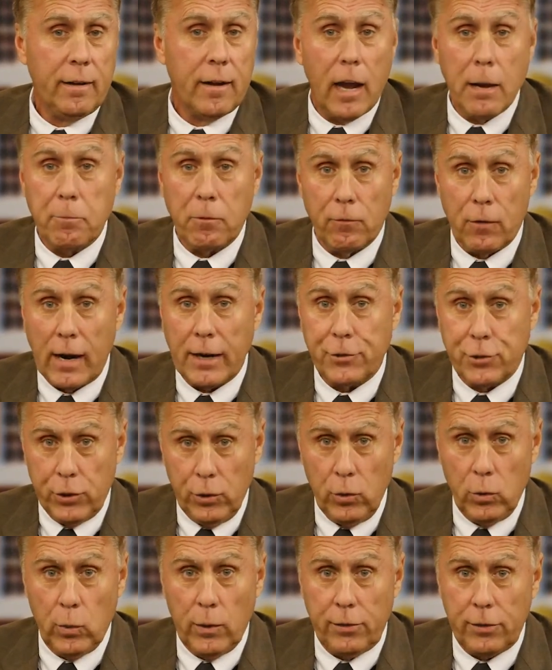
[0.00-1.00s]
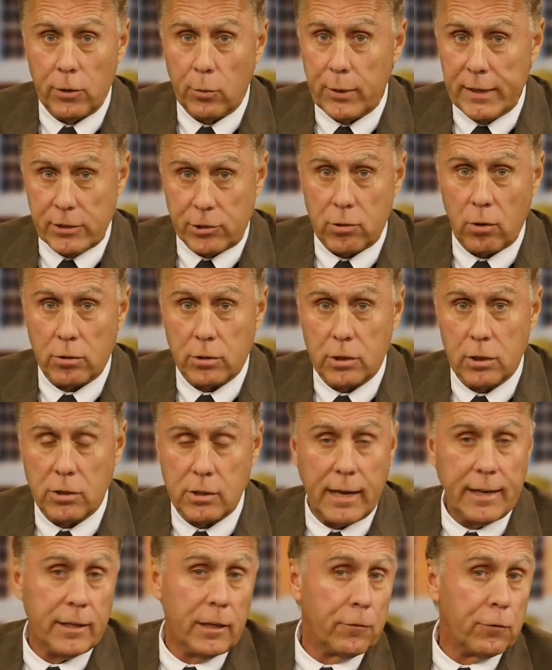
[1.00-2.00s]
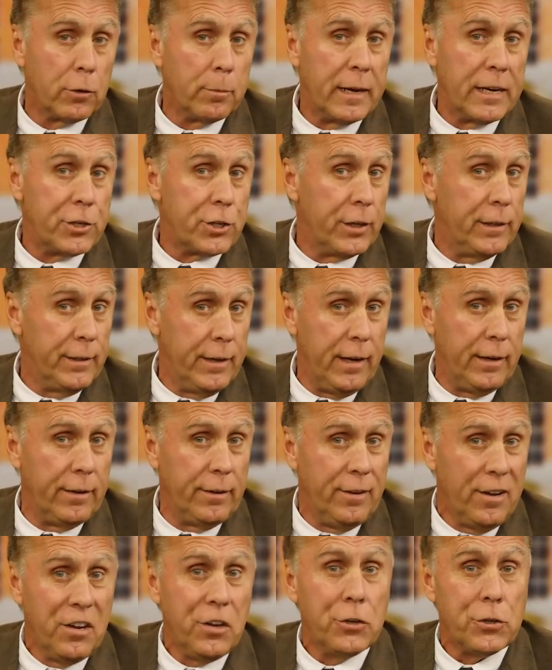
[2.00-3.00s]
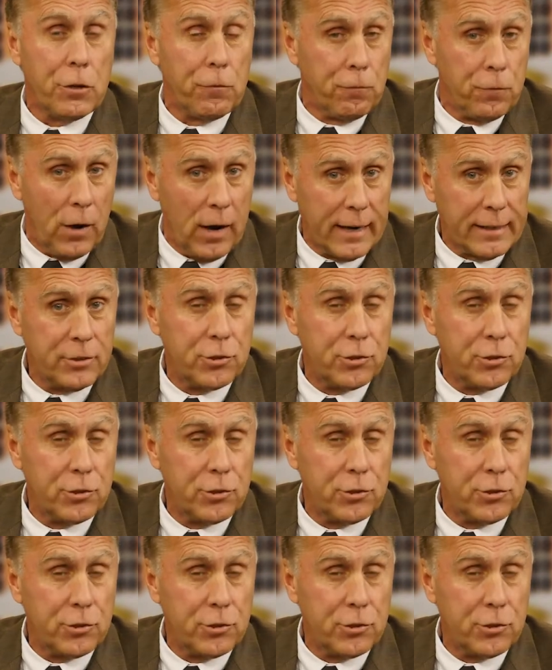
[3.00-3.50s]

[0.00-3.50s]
and provide you with the resources and information needed to find